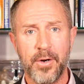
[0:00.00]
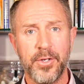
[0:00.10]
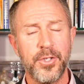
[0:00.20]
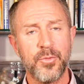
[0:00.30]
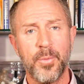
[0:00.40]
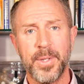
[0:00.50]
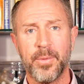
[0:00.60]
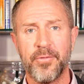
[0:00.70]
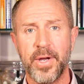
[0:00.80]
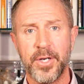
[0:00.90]
You just won't be able
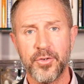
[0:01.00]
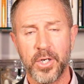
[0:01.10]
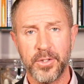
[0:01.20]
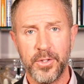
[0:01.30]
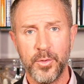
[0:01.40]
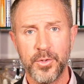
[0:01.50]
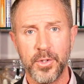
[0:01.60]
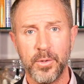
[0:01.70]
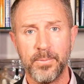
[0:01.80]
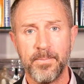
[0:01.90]
to find a truck to do so.